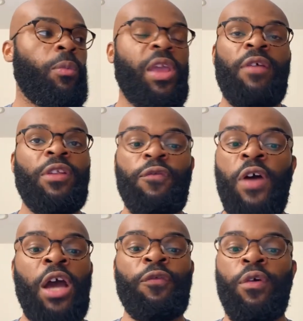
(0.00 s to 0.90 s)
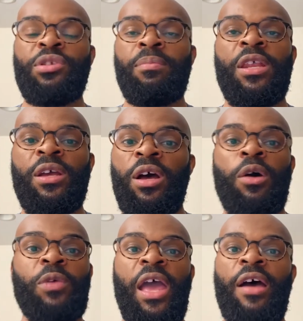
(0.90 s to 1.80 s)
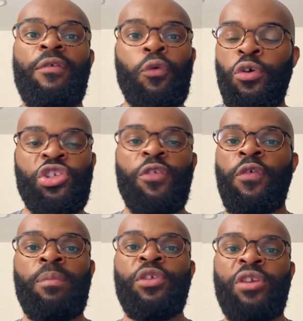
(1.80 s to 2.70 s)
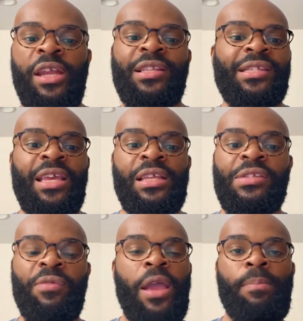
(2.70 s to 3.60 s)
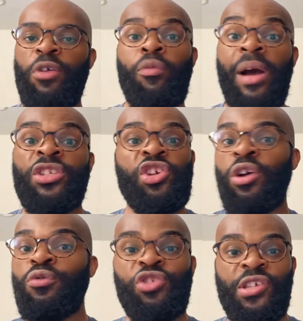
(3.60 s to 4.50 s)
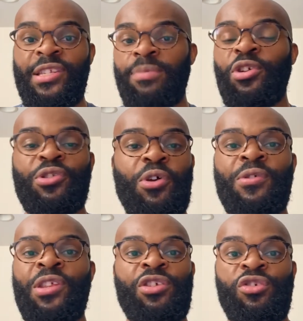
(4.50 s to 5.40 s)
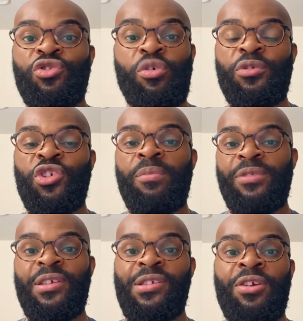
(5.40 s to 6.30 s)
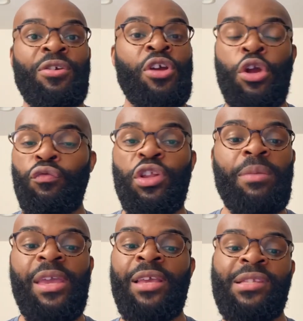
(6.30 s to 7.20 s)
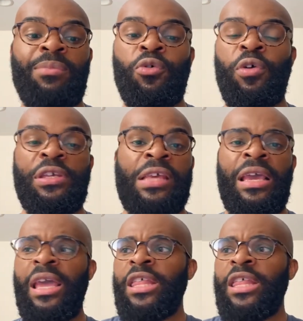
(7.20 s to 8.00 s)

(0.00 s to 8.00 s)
We have Lafon from Dominica. We have Orji from the United States, right? Becca Romanchuk, who just dipped her toes into the triple jump this year, really making some noise.